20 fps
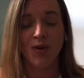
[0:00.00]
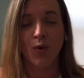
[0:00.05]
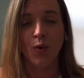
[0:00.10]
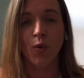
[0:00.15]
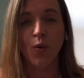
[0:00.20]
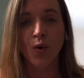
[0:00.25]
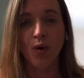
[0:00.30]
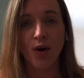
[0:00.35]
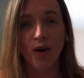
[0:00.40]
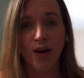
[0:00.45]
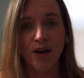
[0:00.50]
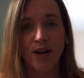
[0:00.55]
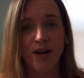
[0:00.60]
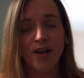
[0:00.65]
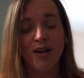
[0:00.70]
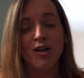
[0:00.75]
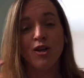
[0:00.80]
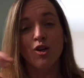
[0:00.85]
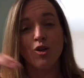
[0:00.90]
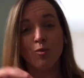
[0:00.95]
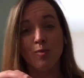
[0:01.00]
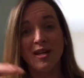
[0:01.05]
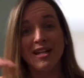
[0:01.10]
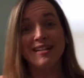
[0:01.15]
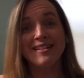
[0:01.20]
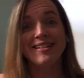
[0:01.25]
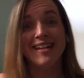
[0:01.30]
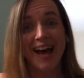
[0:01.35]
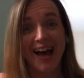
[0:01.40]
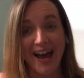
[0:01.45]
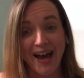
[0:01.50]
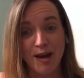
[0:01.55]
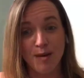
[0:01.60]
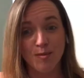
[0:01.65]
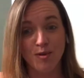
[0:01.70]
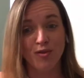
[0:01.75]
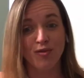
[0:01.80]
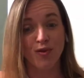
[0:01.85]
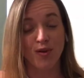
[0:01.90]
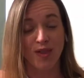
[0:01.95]
or you're being
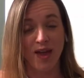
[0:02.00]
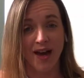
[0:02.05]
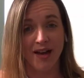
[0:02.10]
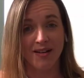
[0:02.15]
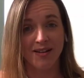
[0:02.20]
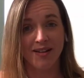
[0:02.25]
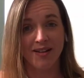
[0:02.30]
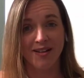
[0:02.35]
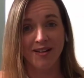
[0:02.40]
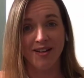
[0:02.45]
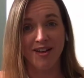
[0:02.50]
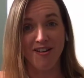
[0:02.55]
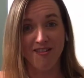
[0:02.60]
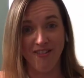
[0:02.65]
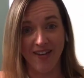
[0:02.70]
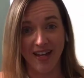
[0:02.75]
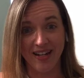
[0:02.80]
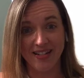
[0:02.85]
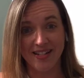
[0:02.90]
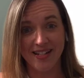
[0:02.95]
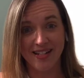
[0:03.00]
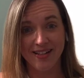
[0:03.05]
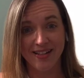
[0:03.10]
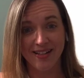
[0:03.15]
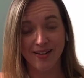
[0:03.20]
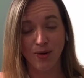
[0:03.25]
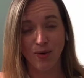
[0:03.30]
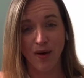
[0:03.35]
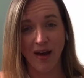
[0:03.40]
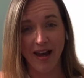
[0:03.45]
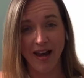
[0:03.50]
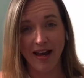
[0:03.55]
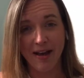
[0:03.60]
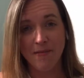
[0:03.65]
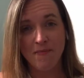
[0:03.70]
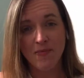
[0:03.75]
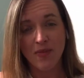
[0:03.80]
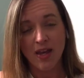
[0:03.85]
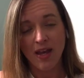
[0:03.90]
timed for that event, okay?